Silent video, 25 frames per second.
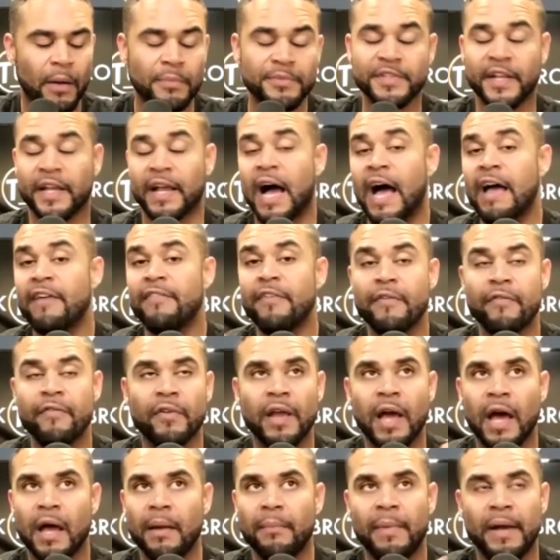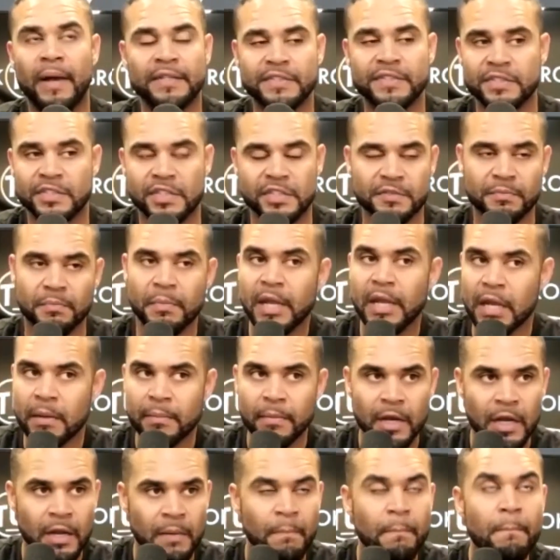Like I've even gotten messages many,
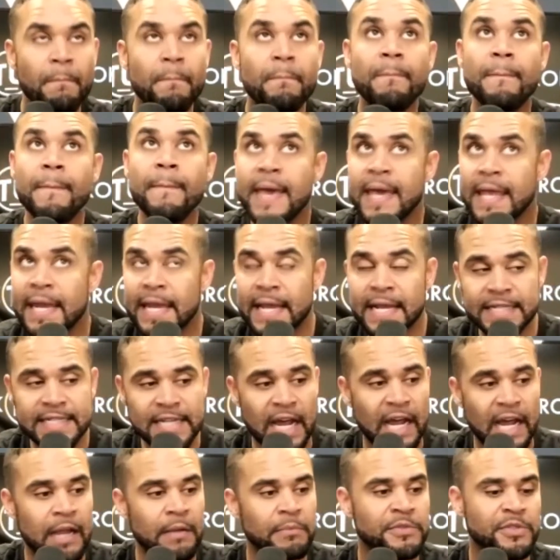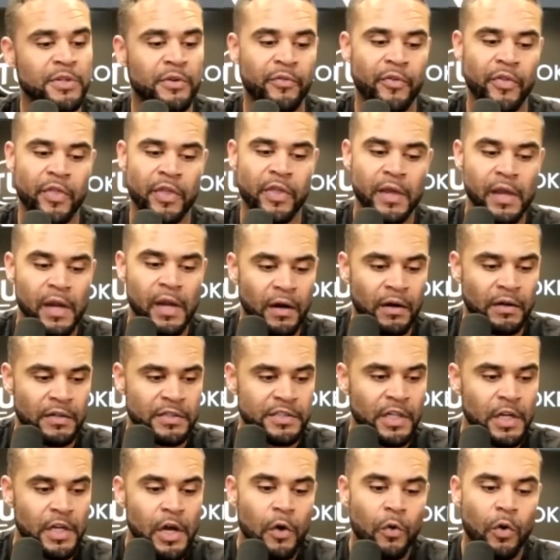many, many times over the years
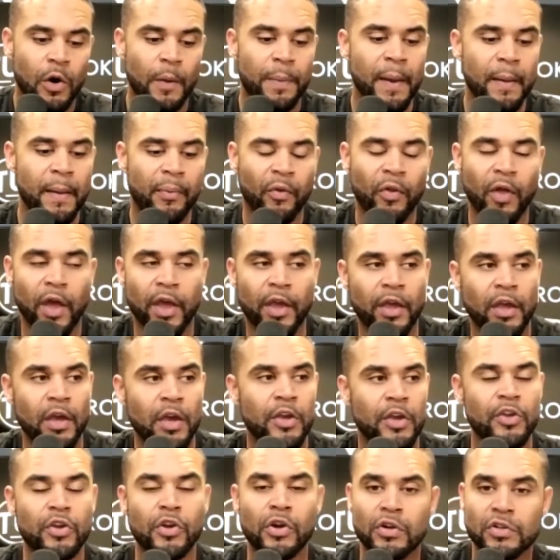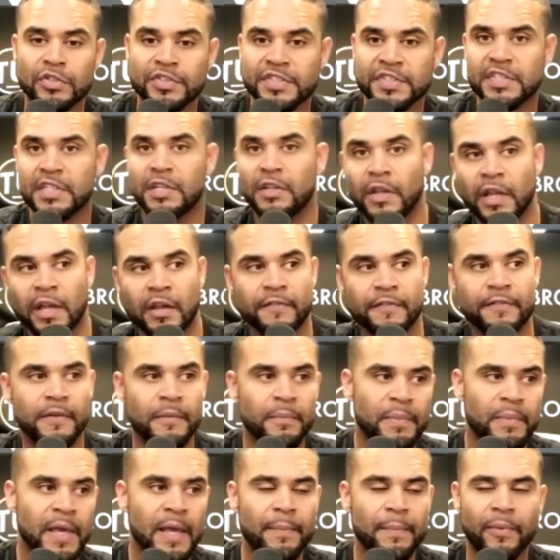where people are like, you're stealing from
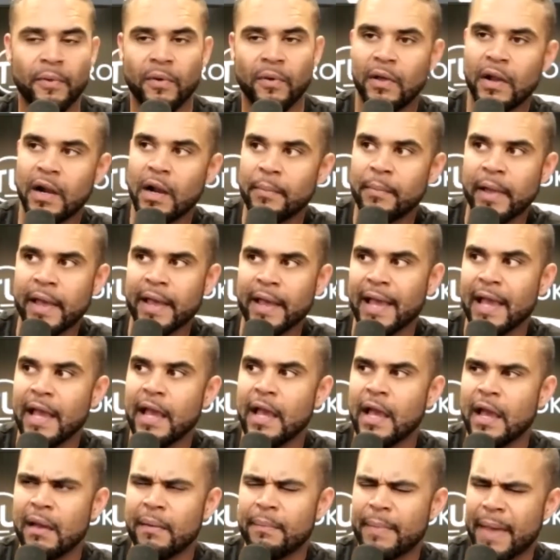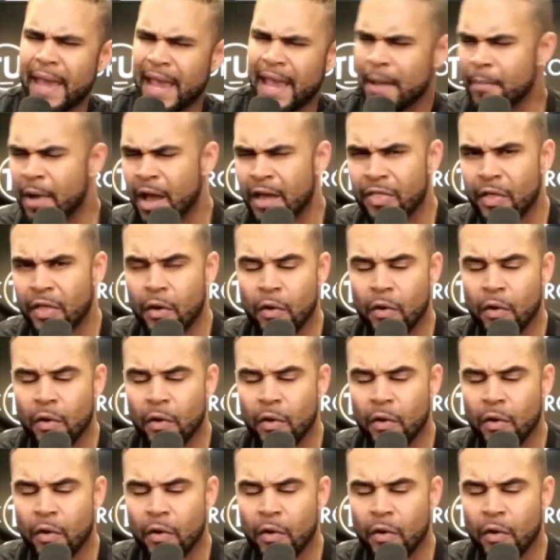people. And I'm like, am I though?